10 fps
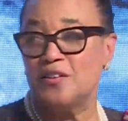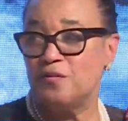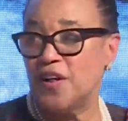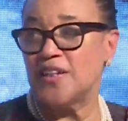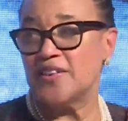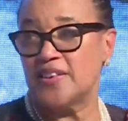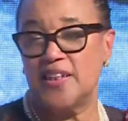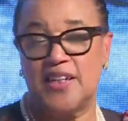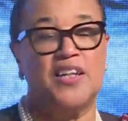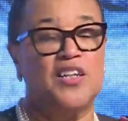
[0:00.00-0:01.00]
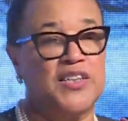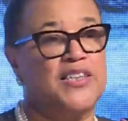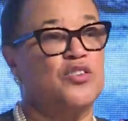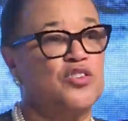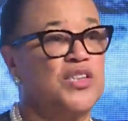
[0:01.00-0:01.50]
advisor in our
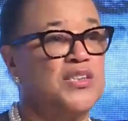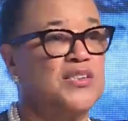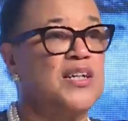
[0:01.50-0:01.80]
countries